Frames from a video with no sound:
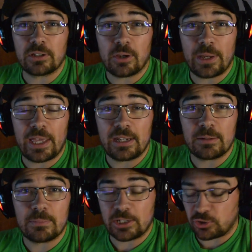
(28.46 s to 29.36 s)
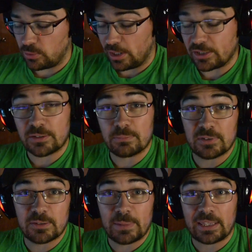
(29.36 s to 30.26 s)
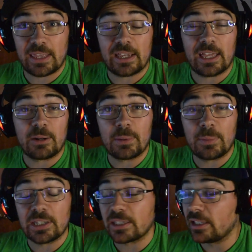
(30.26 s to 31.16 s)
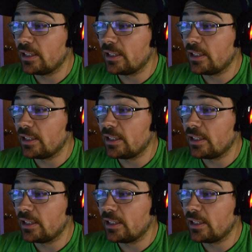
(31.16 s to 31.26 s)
go ahead and make sure I just smack the heck out of my mic.